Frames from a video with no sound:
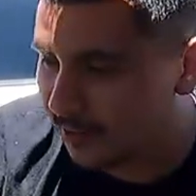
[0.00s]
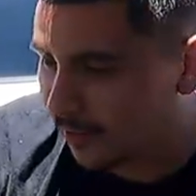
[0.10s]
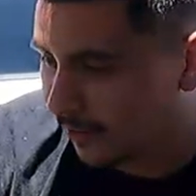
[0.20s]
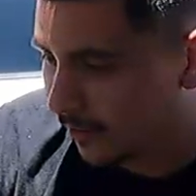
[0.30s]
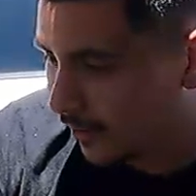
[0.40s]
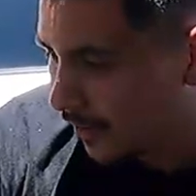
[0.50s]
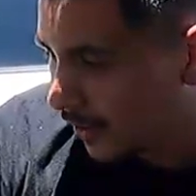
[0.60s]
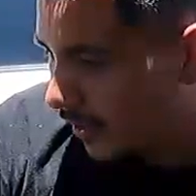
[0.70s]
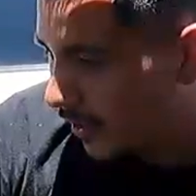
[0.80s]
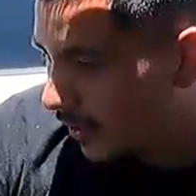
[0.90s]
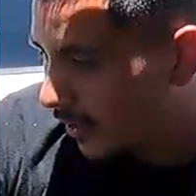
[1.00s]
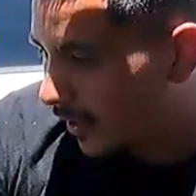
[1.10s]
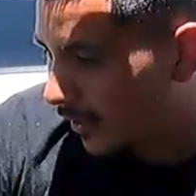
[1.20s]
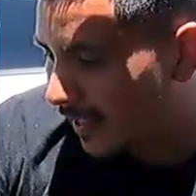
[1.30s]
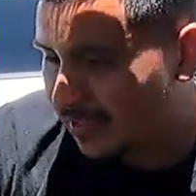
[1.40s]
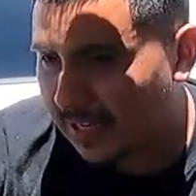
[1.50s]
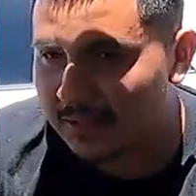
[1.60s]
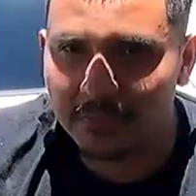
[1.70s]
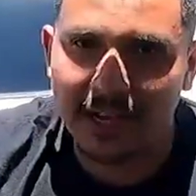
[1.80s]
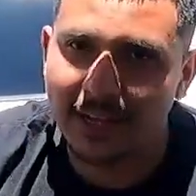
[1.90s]
So that's
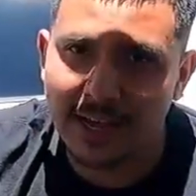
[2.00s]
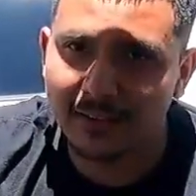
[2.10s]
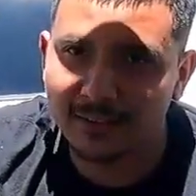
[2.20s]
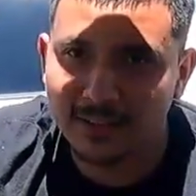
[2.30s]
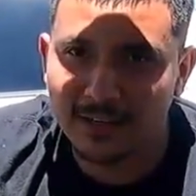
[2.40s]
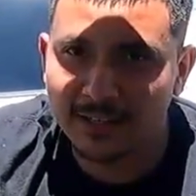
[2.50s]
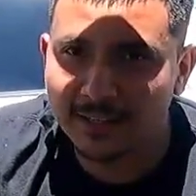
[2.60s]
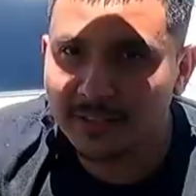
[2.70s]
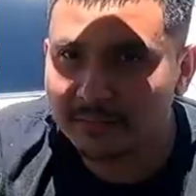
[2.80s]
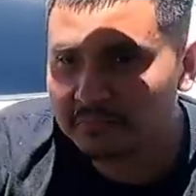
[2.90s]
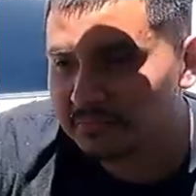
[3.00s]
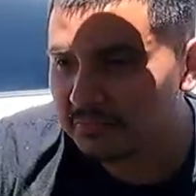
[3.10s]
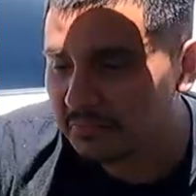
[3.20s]
my outlook on it. And